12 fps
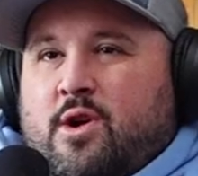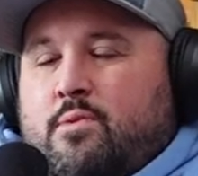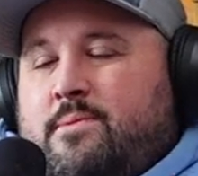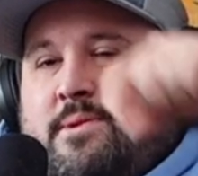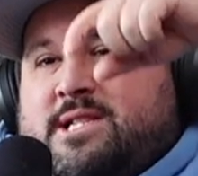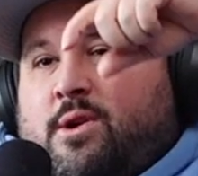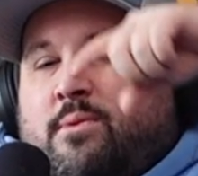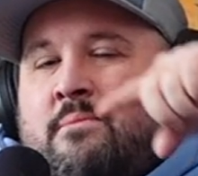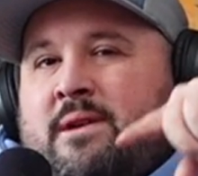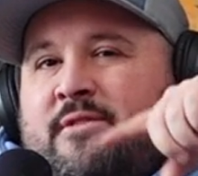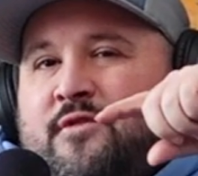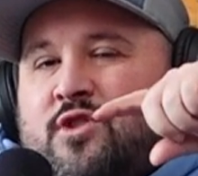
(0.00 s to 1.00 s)
when
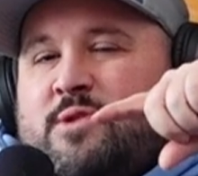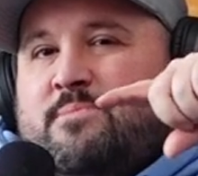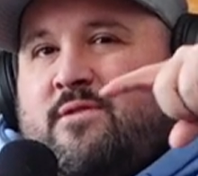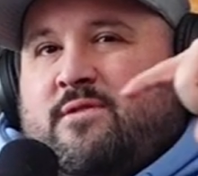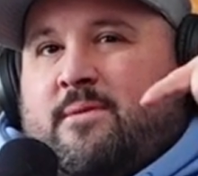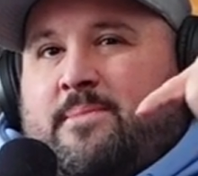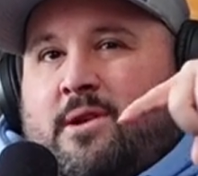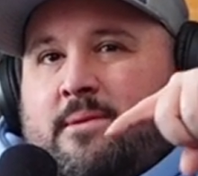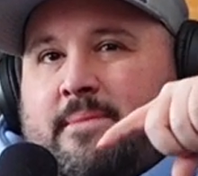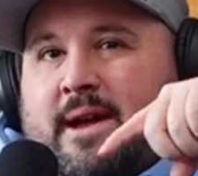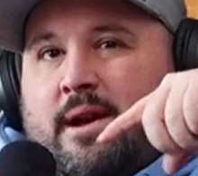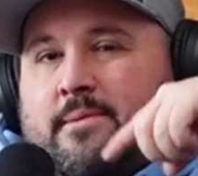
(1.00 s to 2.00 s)
we first moved up
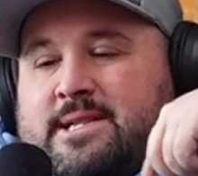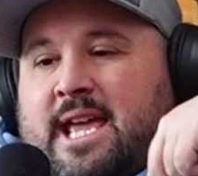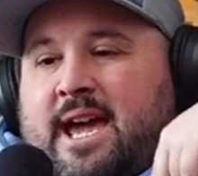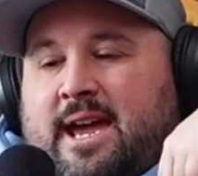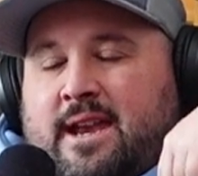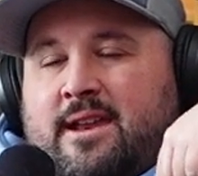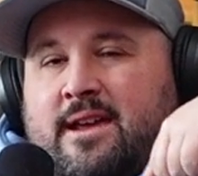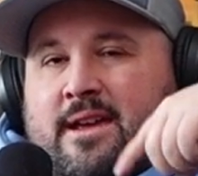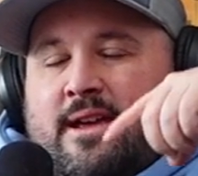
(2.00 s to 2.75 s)
Byron Bay, I was 10,